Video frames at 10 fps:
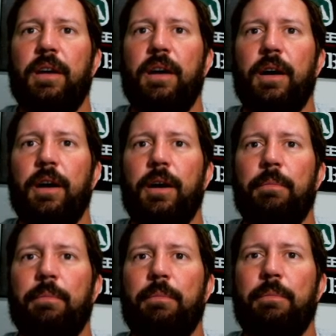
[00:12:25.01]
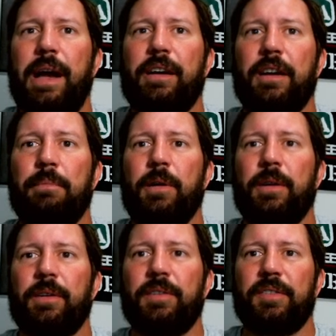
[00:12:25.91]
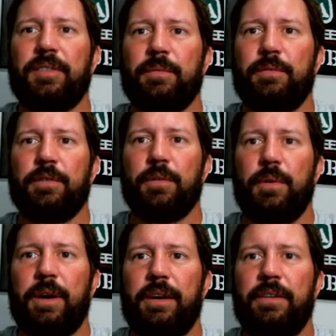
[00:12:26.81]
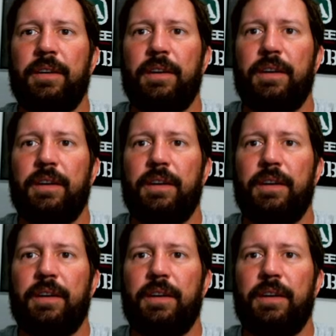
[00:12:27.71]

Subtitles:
back on a barter system for a while,